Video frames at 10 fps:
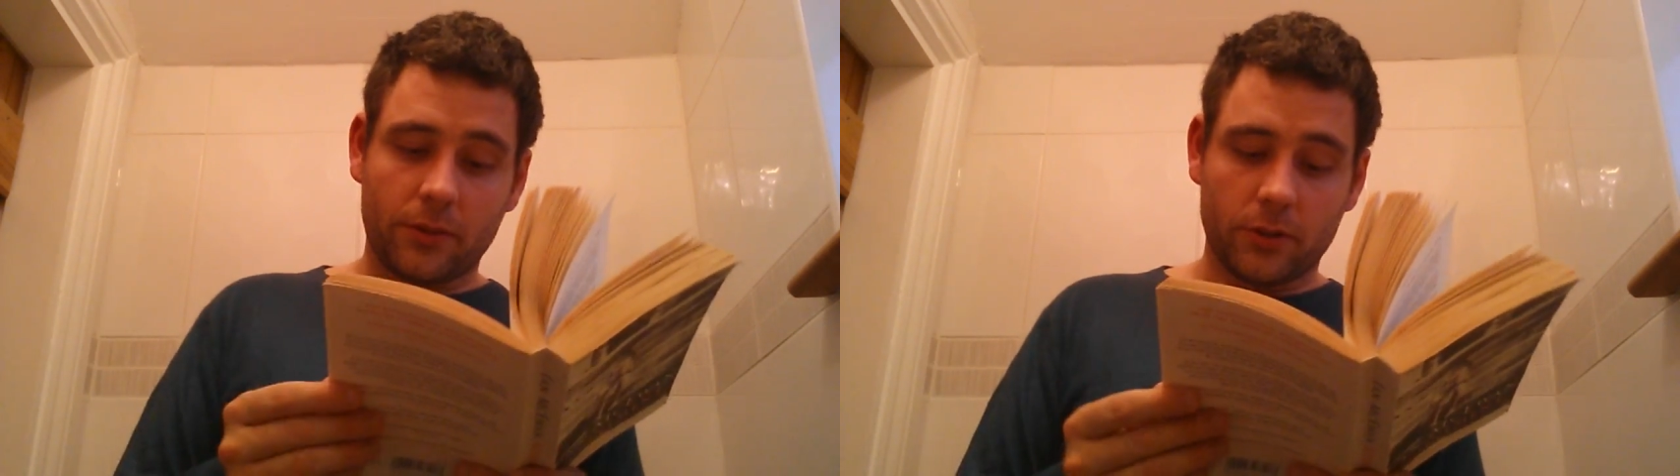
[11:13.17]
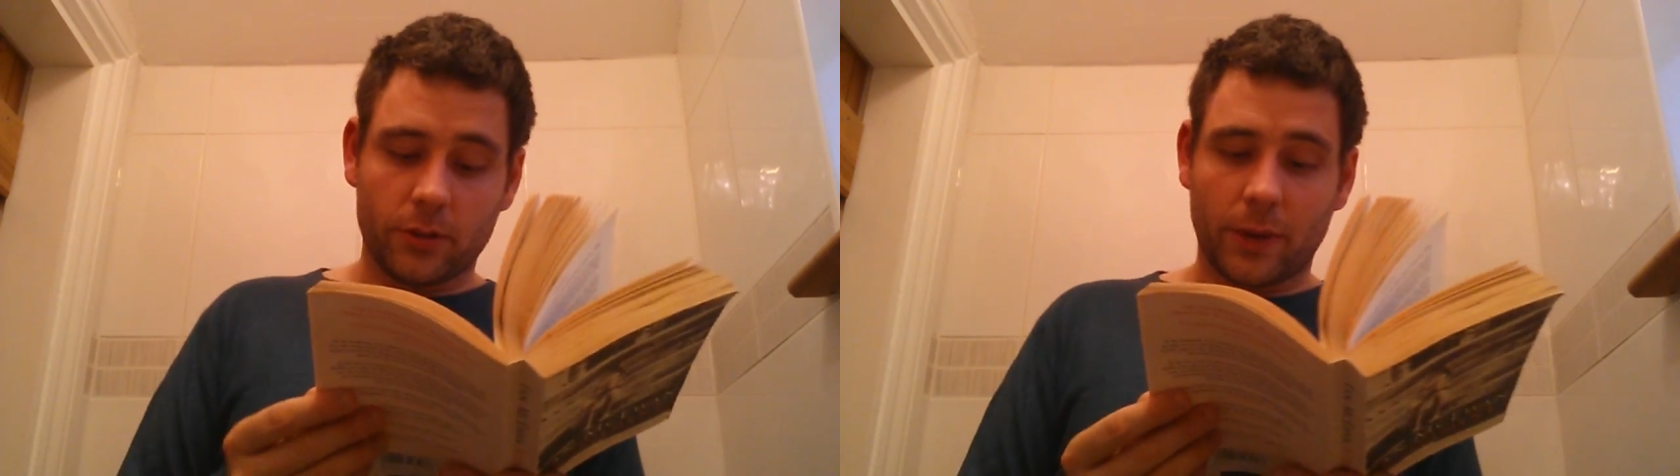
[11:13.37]

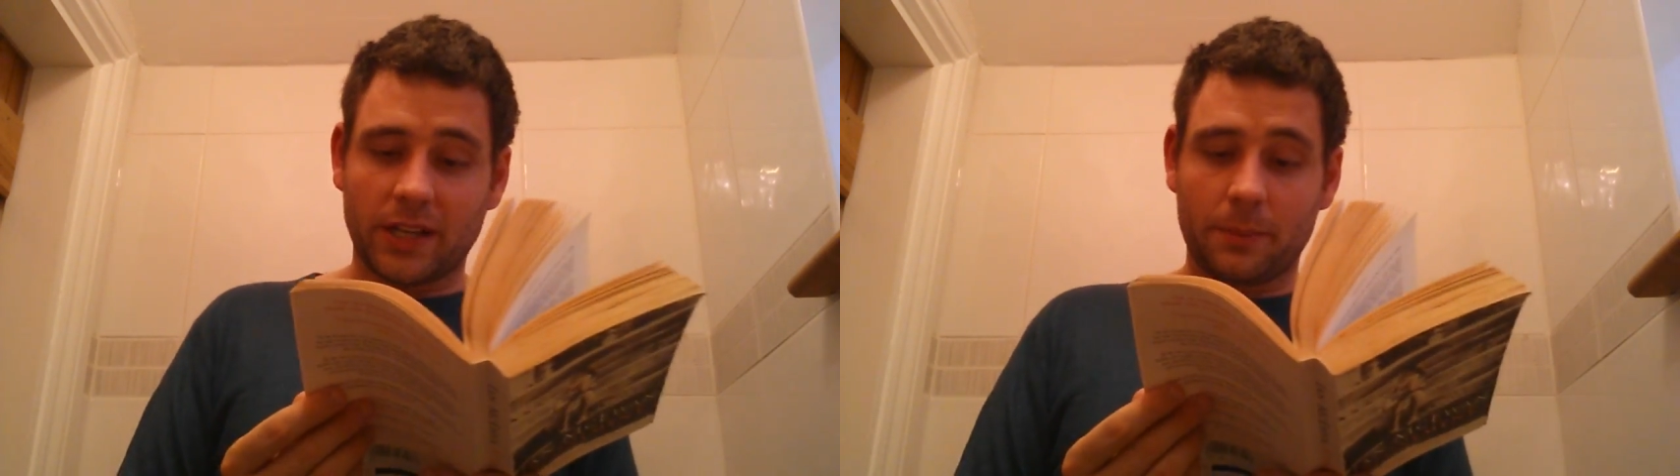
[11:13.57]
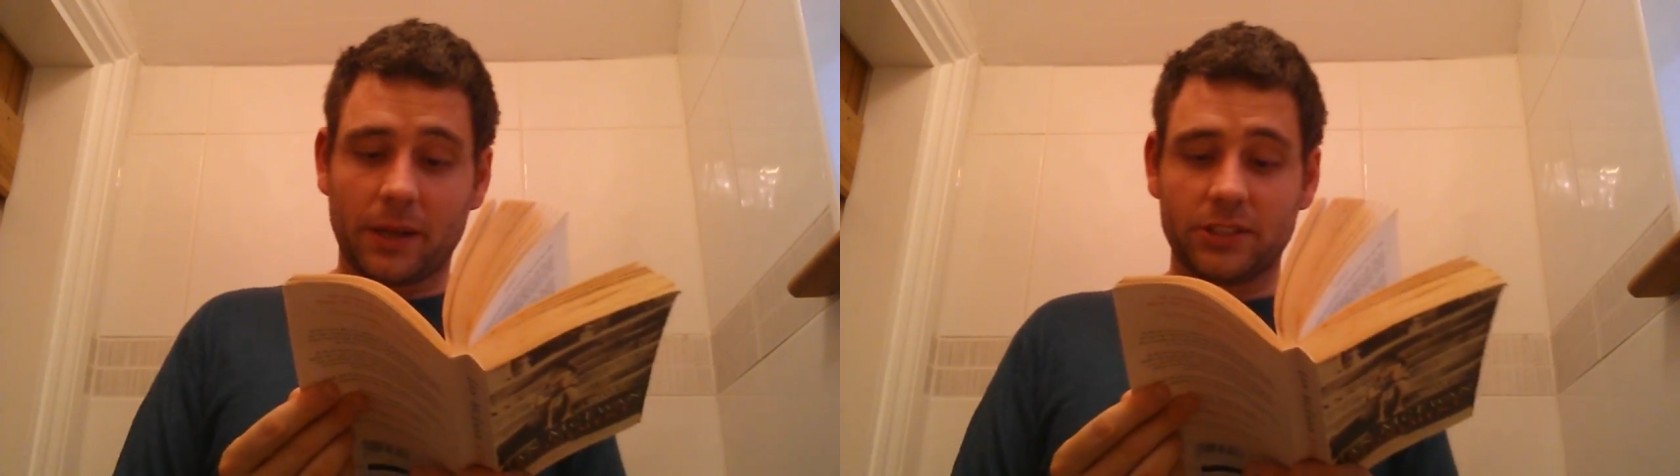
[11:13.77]
third of the way
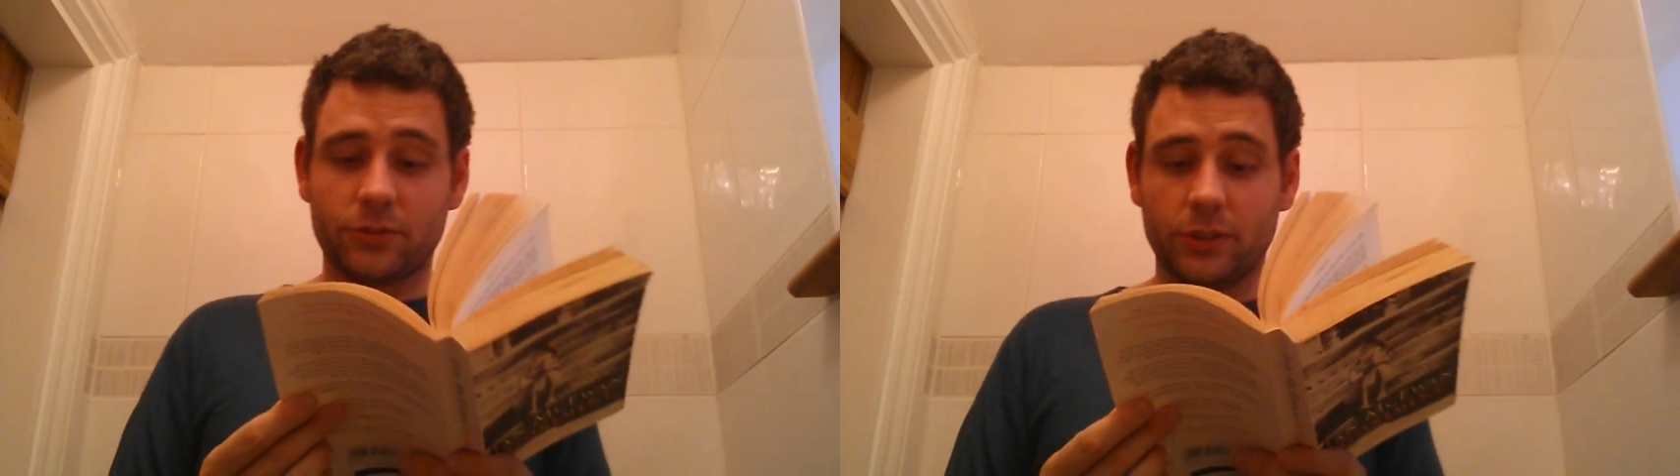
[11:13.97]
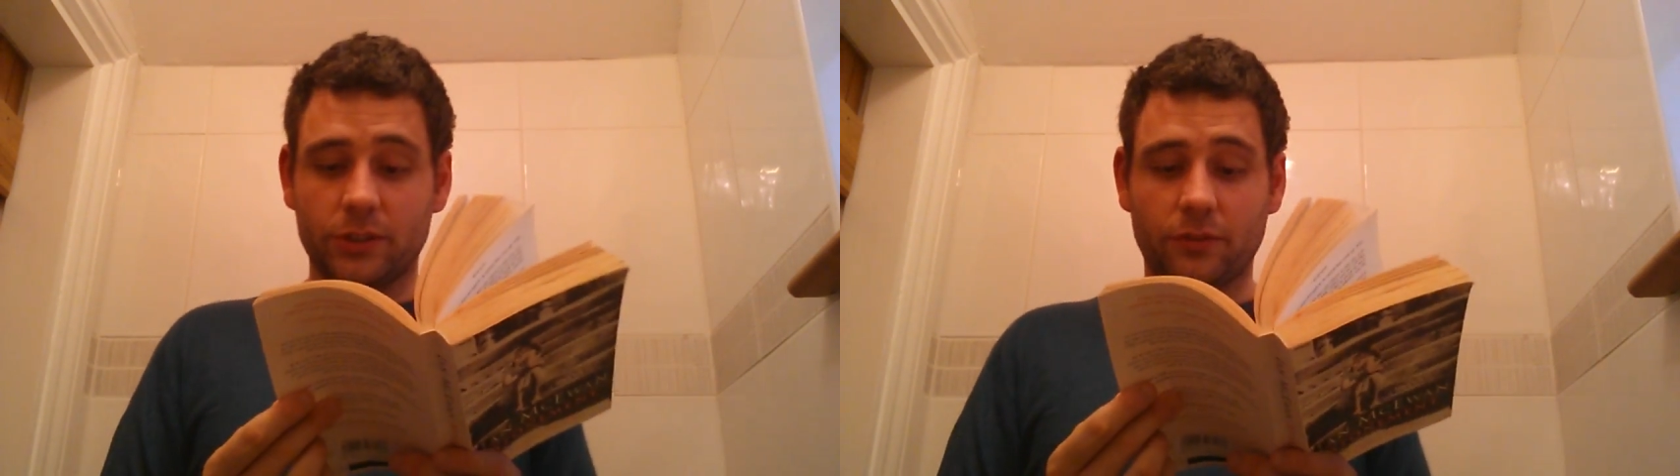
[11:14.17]
down page
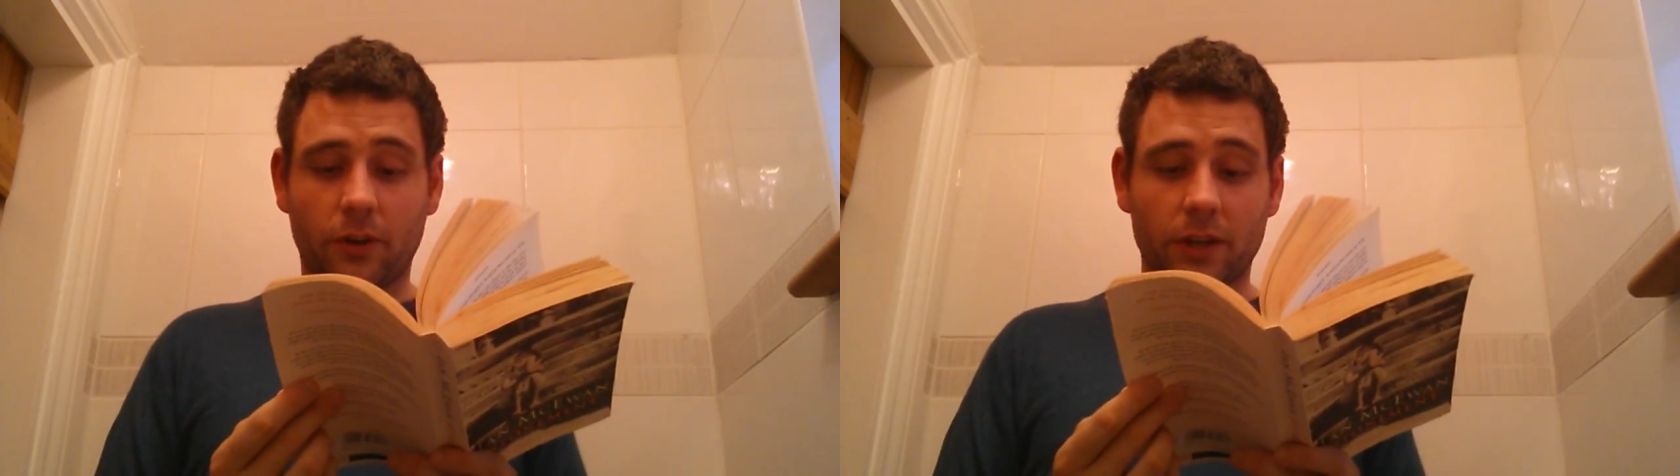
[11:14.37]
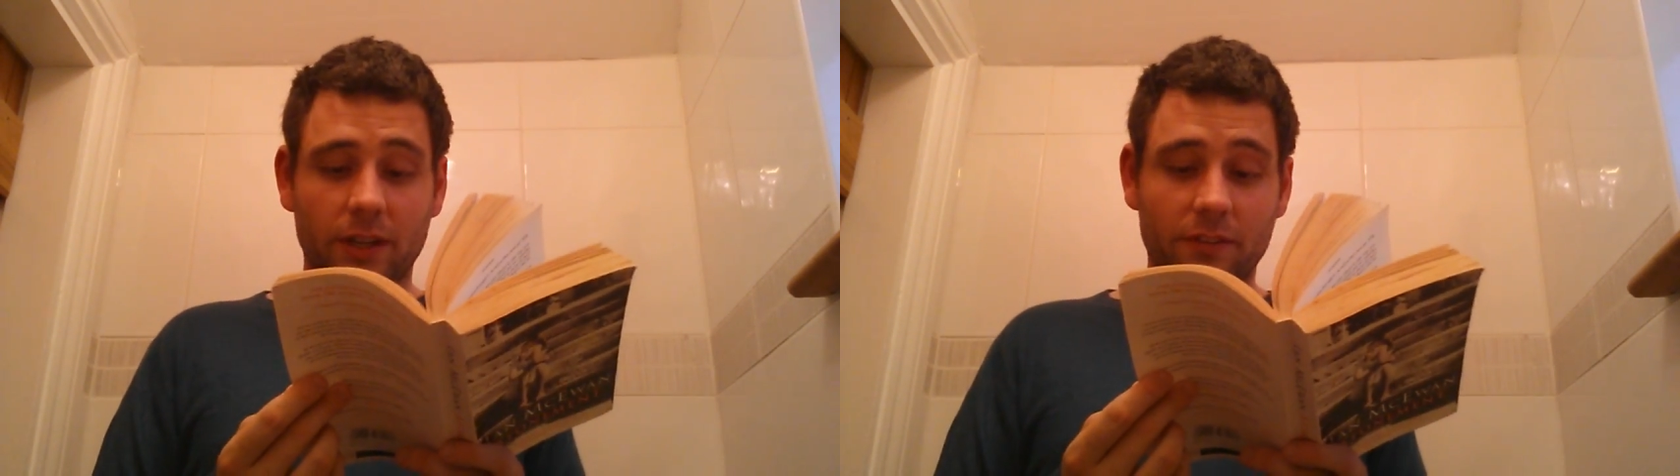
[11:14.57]

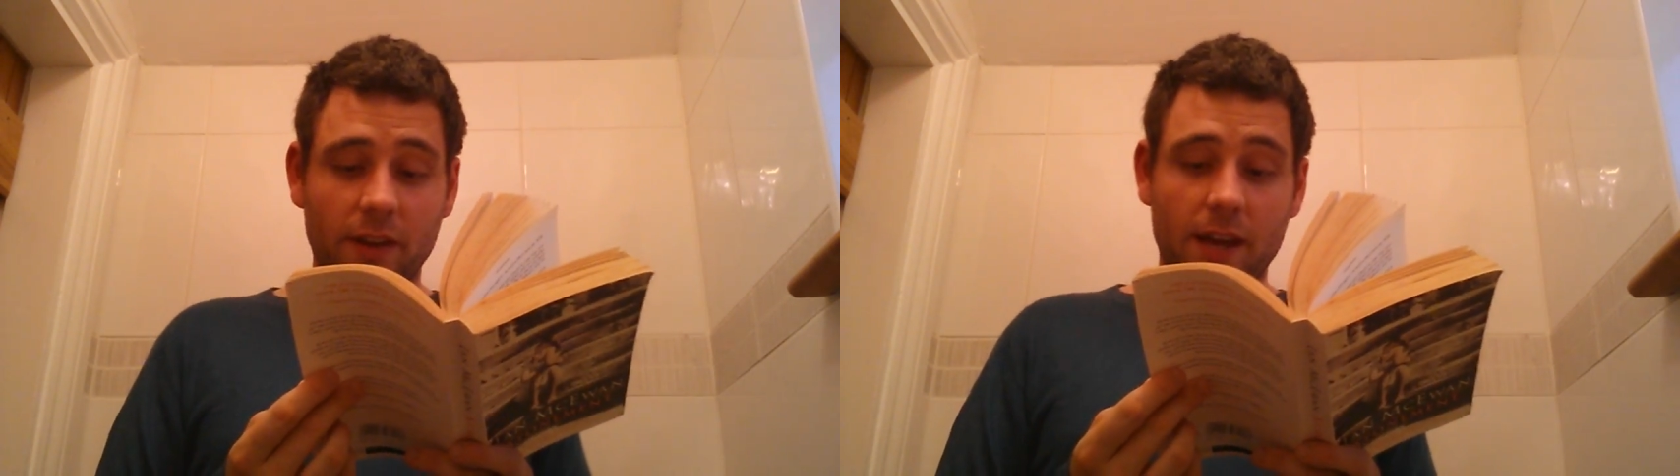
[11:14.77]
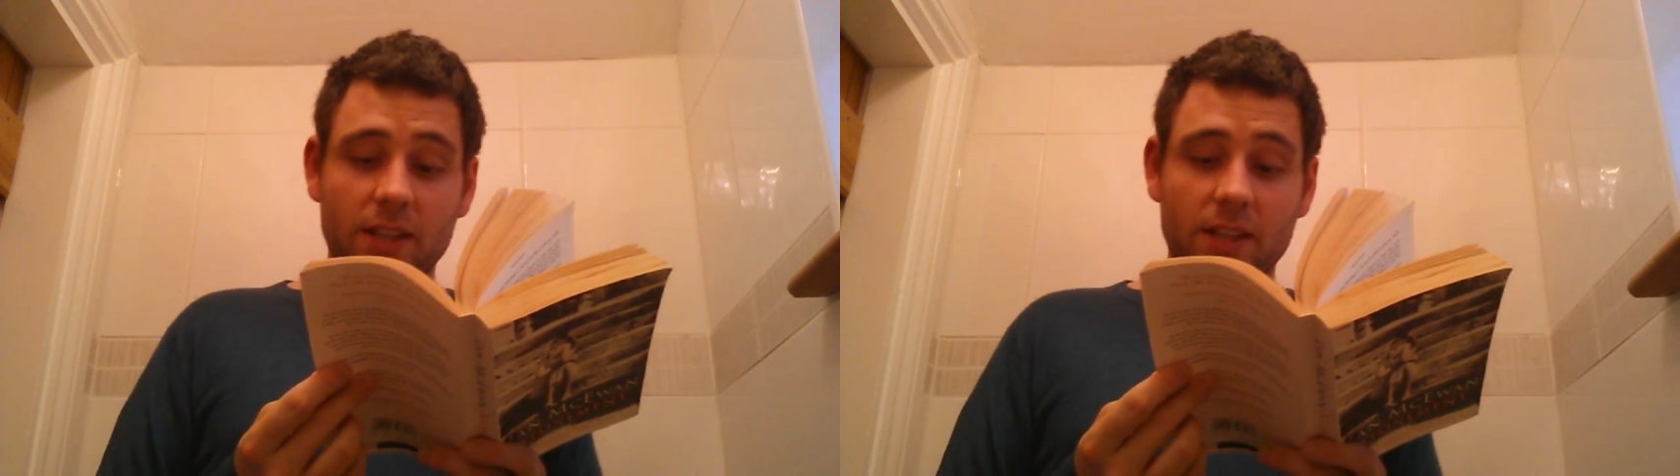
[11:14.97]
325,